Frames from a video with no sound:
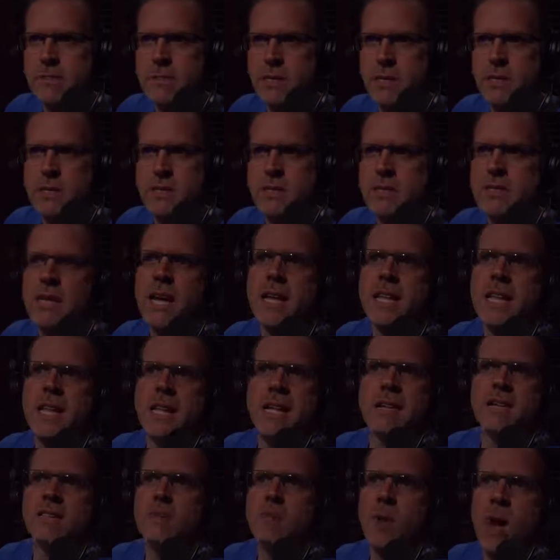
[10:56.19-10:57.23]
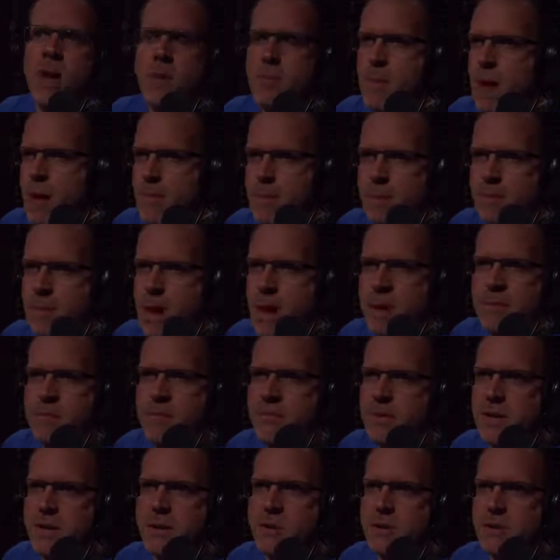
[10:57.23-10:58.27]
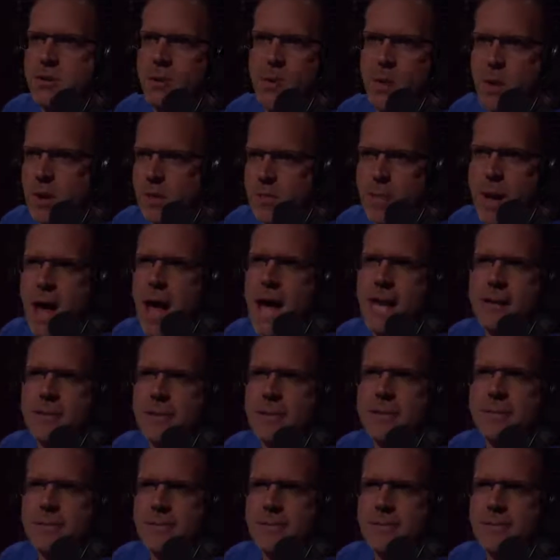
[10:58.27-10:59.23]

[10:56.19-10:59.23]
So this is not like a small mom and pop field growing pot.